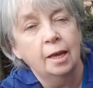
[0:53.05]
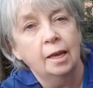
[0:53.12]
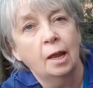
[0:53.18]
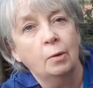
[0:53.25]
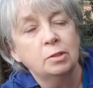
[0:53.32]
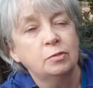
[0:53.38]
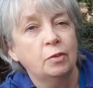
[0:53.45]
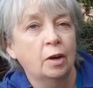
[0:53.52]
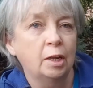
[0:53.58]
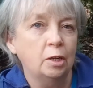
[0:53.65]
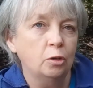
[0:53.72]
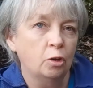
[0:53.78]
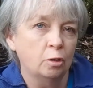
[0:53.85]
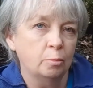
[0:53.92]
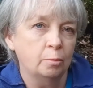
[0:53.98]
Now, it's very
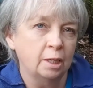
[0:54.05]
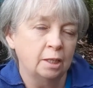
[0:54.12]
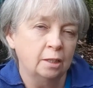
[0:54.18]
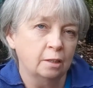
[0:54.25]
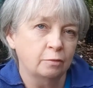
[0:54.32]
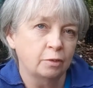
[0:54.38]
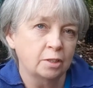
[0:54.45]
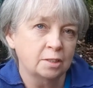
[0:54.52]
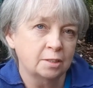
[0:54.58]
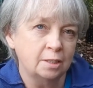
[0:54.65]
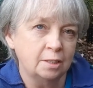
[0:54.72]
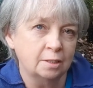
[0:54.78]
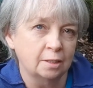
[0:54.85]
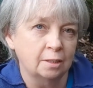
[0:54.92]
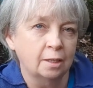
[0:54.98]
normal in their first
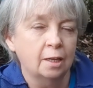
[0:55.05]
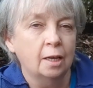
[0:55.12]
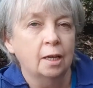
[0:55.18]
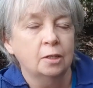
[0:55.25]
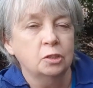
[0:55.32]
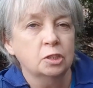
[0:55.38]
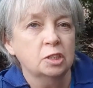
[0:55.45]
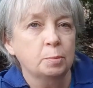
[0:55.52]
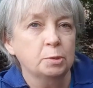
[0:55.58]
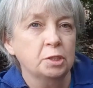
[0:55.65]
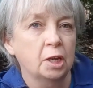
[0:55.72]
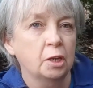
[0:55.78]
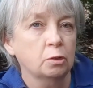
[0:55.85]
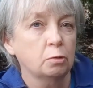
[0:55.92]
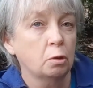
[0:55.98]
season just to put
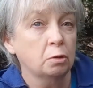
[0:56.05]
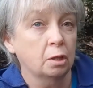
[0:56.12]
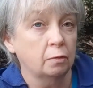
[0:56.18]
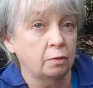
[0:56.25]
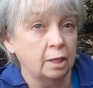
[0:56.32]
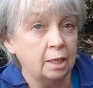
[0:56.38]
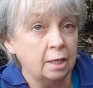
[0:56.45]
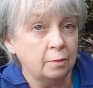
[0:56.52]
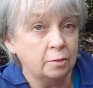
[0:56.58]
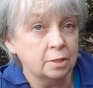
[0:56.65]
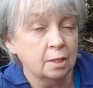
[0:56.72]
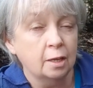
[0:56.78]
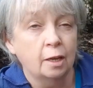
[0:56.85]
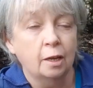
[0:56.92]
on a growth of leaves,